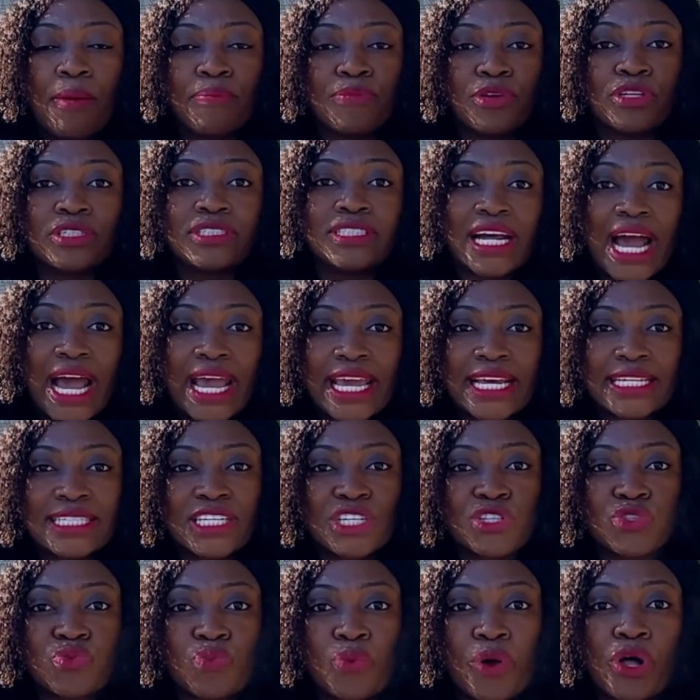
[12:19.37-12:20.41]
your
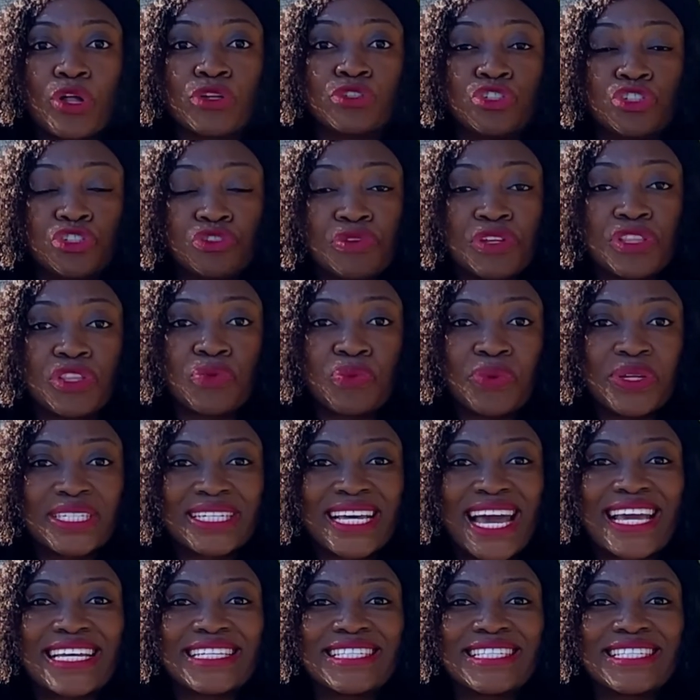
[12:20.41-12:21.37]
diet as well during the winter,